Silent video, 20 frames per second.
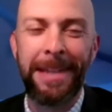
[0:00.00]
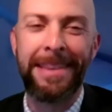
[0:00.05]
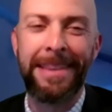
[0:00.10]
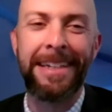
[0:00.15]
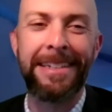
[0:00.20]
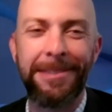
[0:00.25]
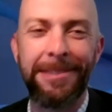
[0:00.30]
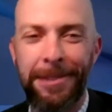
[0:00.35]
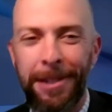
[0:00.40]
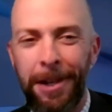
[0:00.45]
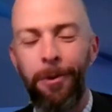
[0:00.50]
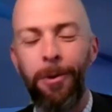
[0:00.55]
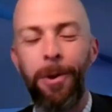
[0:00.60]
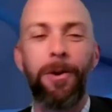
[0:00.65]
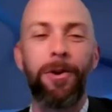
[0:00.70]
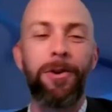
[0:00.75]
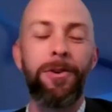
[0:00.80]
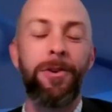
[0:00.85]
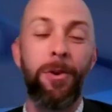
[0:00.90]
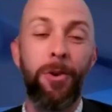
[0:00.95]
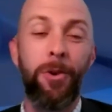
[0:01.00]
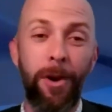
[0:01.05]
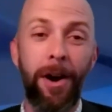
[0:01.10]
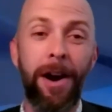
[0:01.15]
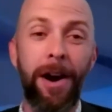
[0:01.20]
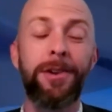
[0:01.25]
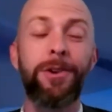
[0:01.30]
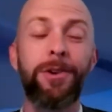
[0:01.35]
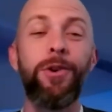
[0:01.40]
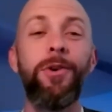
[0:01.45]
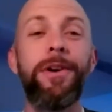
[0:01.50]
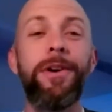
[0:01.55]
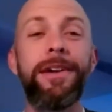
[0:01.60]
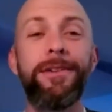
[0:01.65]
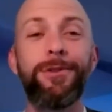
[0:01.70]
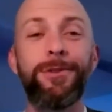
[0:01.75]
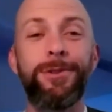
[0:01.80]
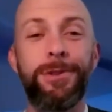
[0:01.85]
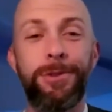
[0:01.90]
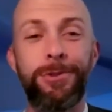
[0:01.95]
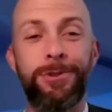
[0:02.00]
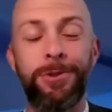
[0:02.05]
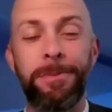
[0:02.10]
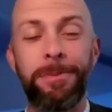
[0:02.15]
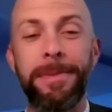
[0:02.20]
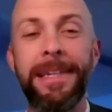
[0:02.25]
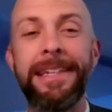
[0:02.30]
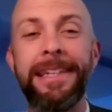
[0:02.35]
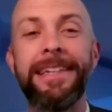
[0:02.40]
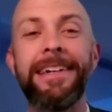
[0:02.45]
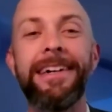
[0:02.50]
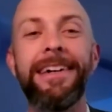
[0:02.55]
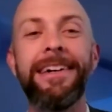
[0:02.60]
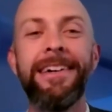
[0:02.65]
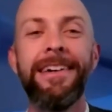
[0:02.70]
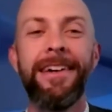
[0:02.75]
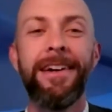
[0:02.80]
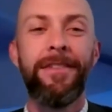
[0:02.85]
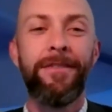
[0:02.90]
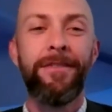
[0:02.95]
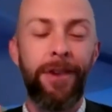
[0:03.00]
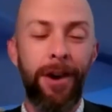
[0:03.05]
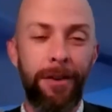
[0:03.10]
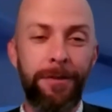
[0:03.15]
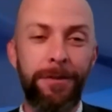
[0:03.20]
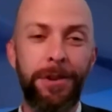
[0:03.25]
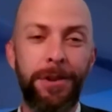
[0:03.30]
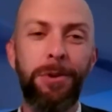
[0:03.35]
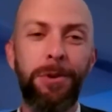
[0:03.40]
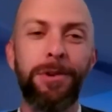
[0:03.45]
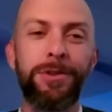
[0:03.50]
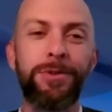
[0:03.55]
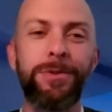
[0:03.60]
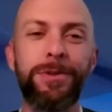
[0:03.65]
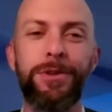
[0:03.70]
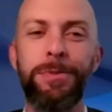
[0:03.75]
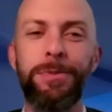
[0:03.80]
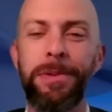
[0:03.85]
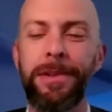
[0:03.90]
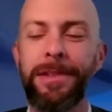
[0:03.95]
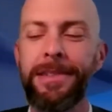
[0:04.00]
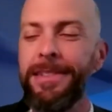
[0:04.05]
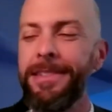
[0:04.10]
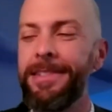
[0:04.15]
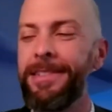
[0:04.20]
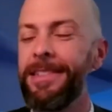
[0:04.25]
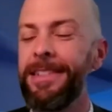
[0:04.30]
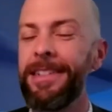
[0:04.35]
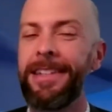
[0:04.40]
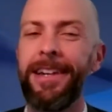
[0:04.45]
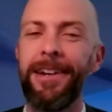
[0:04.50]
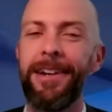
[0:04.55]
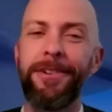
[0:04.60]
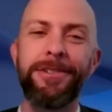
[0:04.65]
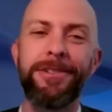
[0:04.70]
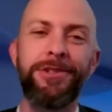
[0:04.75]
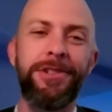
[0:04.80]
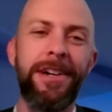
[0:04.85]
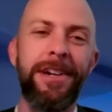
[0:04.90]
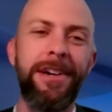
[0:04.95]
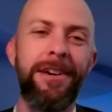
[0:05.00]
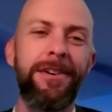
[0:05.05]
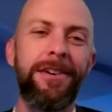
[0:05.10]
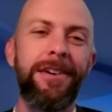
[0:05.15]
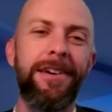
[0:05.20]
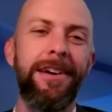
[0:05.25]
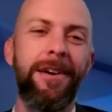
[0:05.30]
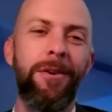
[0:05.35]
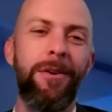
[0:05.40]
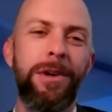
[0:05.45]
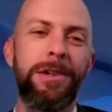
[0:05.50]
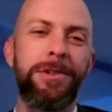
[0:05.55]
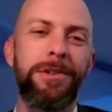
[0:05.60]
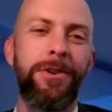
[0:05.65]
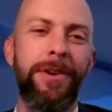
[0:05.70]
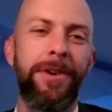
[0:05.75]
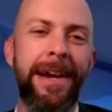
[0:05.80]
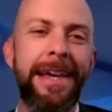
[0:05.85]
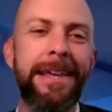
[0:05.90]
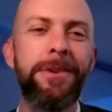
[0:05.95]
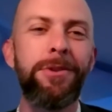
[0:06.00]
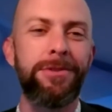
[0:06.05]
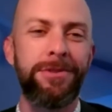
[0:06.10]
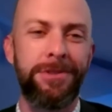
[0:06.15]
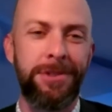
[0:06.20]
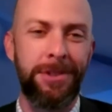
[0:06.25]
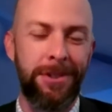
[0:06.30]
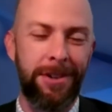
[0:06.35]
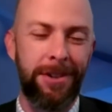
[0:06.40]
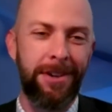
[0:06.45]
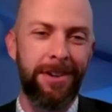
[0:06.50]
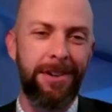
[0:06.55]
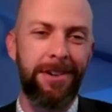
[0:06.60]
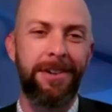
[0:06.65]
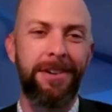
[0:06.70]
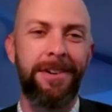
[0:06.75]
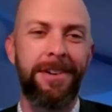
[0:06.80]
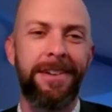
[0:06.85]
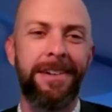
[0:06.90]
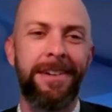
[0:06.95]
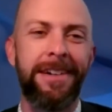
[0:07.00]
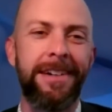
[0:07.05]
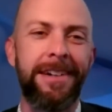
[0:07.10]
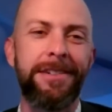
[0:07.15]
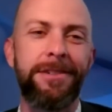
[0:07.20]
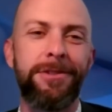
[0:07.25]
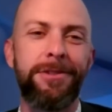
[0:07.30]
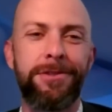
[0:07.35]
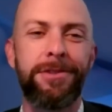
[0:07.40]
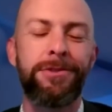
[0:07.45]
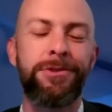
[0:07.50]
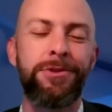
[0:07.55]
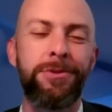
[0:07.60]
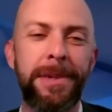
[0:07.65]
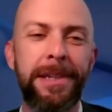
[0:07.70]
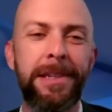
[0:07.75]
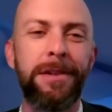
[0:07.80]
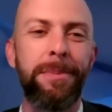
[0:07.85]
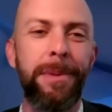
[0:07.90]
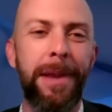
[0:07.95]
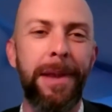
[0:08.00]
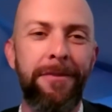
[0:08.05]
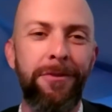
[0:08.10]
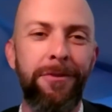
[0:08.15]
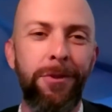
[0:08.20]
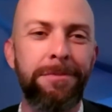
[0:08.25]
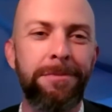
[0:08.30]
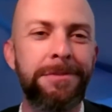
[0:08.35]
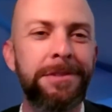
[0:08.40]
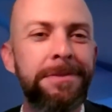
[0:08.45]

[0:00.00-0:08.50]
about that Stairwell Chronicle and your social media for our viewers, would you please care to share what your handles are on your social media platforms?